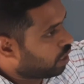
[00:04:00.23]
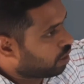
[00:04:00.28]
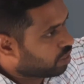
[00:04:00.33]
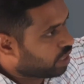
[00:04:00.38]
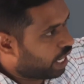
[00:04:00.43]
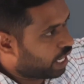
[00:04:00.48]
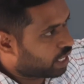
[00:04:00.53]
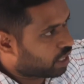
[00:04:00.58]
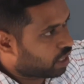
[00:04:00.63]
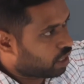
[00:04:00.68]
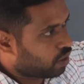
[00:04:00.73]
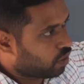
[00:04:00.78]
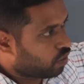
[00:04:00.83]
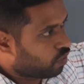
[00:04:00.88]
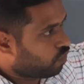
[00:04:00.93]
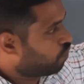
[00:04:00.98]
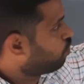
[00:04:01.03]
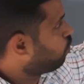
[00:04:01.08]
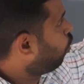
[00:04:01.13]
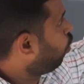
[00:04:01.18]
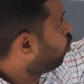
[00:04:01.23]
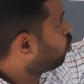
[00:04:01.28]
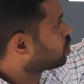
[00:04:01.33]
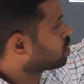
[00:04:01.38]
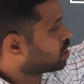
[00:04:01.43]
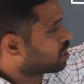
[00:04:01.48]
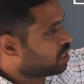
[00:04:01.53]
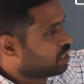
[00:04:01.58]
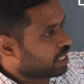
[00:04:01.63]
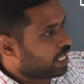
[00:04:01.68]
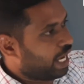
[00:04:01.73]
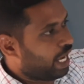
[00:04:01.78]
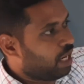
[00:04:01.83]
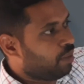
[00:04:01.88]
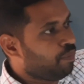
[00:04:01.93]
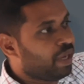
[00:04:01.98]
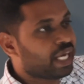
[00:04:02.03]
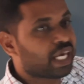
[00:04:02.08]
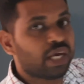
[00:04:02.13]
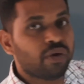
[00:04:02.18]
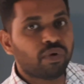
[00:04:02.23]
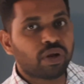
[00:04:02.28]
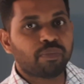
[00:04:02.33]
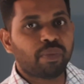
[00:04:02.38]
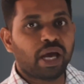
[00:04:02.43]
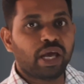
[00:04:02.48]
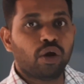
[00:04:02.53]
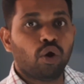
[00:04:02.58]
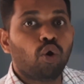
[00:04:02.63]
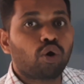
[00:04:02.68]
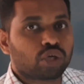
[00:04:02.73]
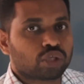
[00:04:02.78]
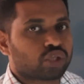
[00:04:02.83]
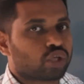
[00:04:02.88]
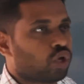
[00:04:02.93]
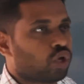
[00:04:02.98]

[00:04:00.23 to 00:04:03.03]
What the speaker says: that force can be given by Hooke's